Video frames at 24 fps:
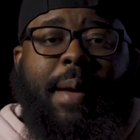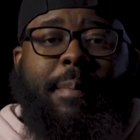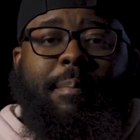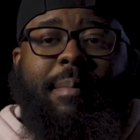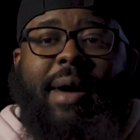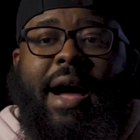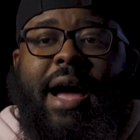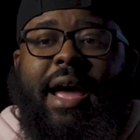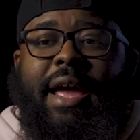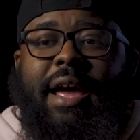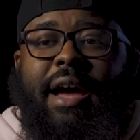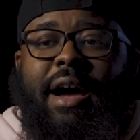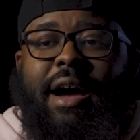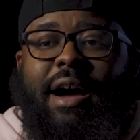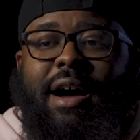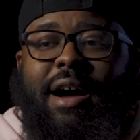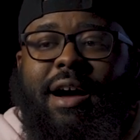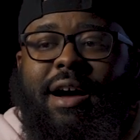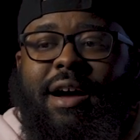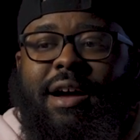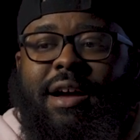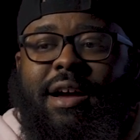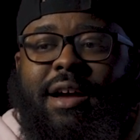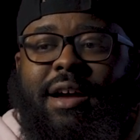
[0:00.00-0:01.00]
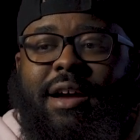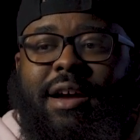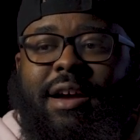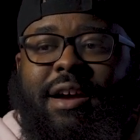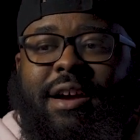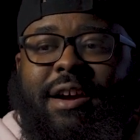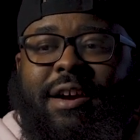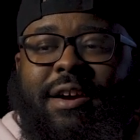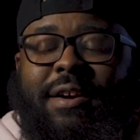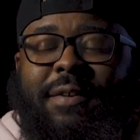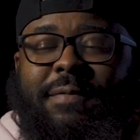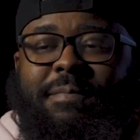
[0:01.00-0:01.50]
my uh,
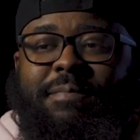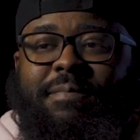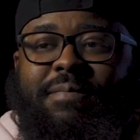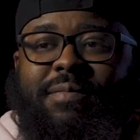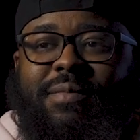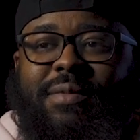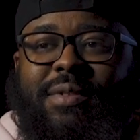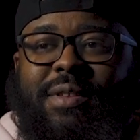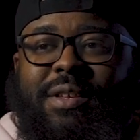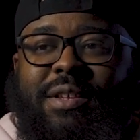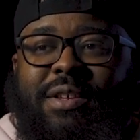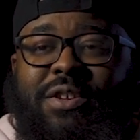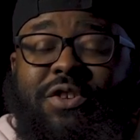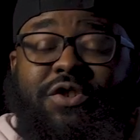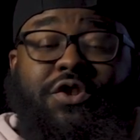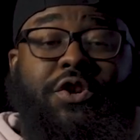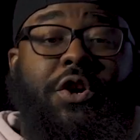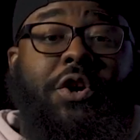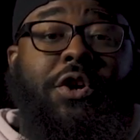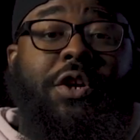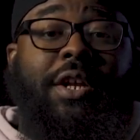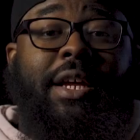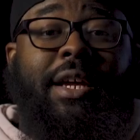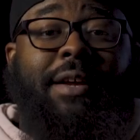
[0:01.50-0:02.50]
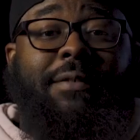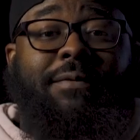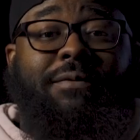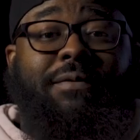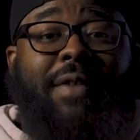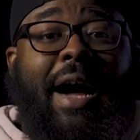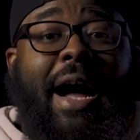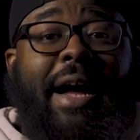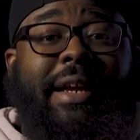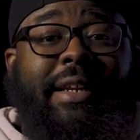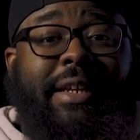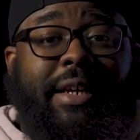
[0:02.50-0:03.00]
journey in
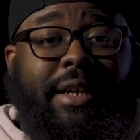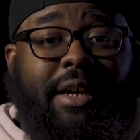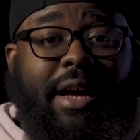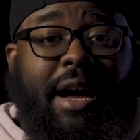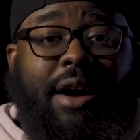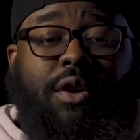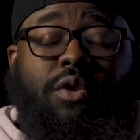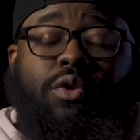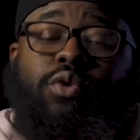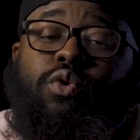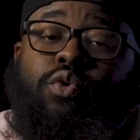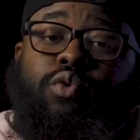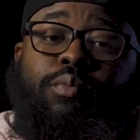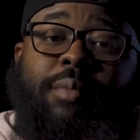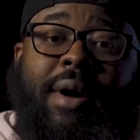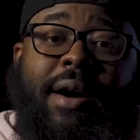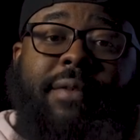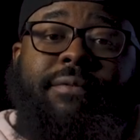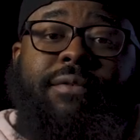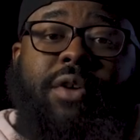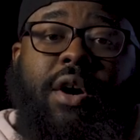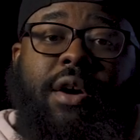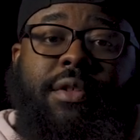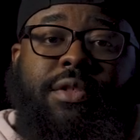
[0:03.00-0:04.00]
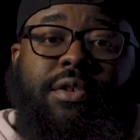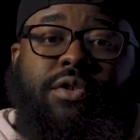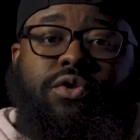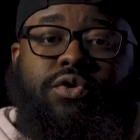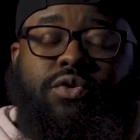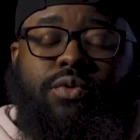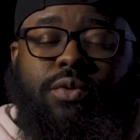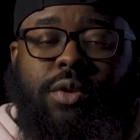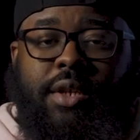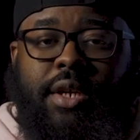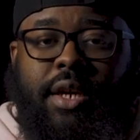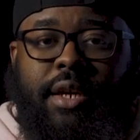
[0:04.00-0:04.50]
finding out who my father
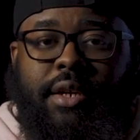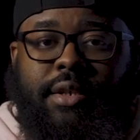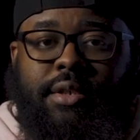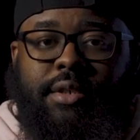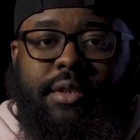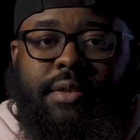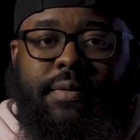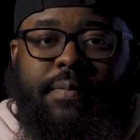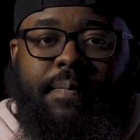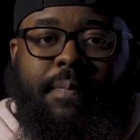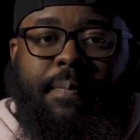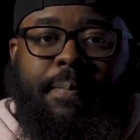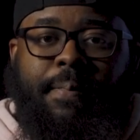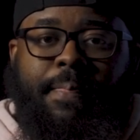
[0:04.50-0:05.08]
truly is.